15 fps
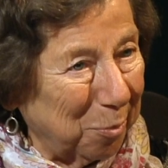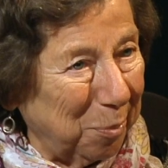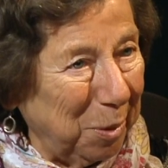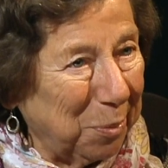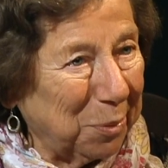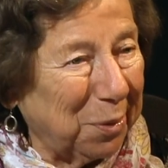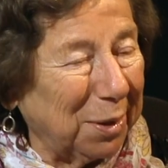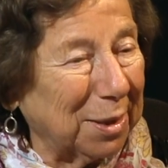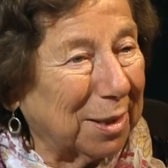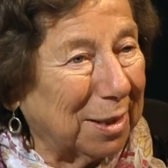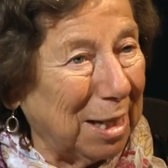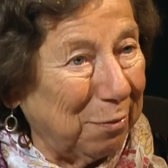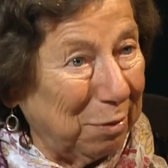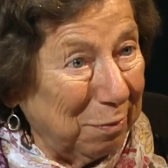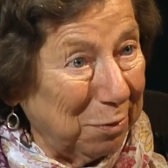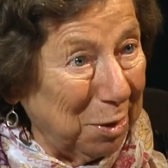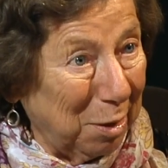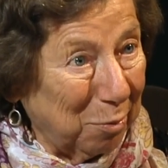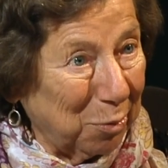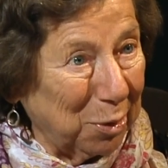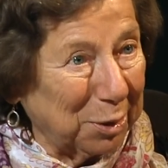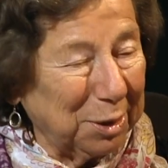people on staff have not
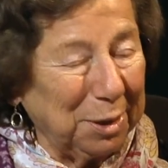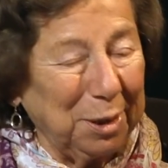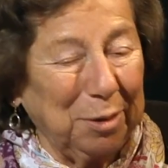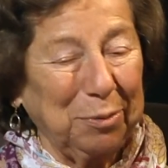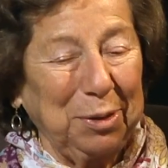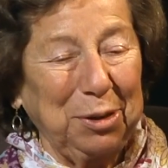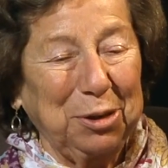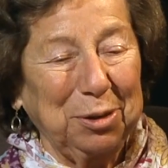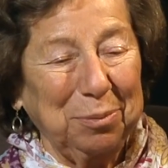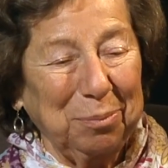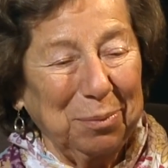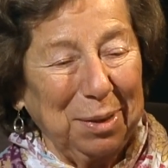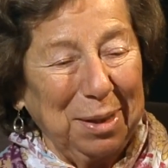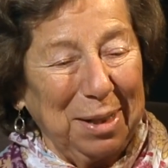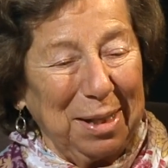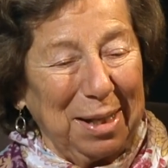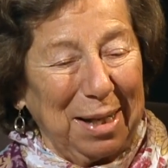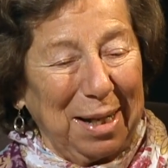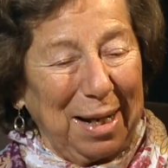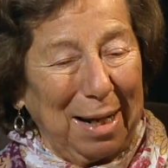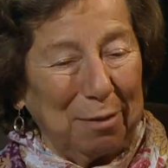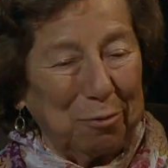worked in that region. Right.
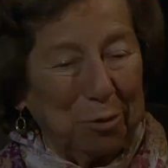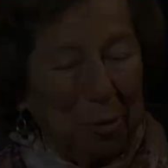And for